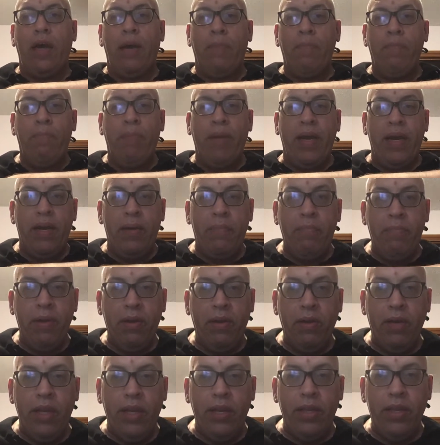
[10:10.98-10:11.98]
I'm bet a
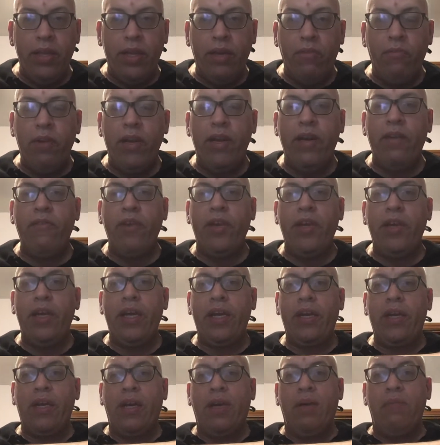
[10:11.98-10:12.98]
million that whenever
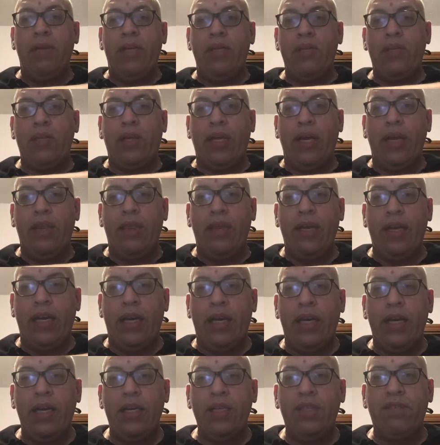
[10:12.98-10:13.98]
you get comments like
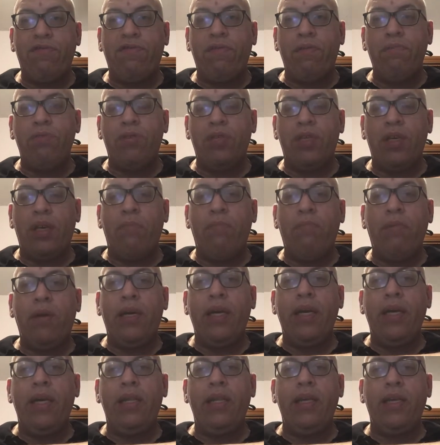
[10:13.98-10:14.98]
that, it's from
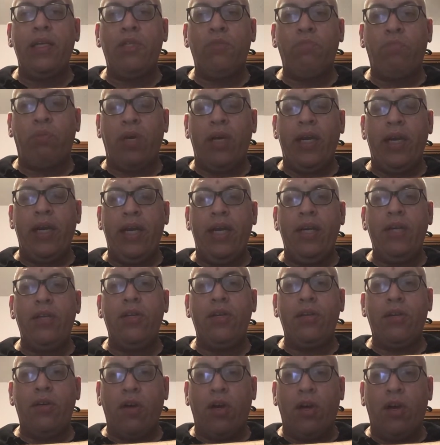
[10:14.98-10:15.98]
somebody that's
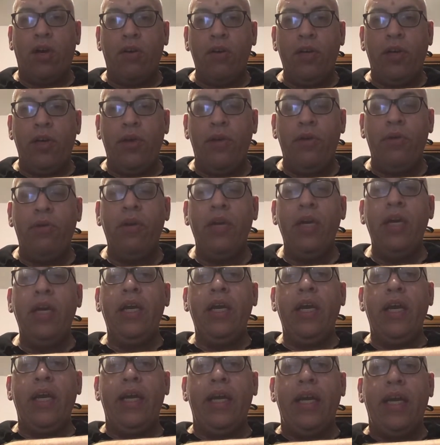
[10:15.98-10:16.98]
planning to call you
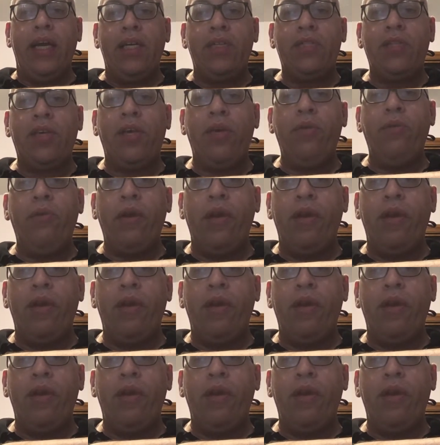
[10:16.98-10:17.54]
and ask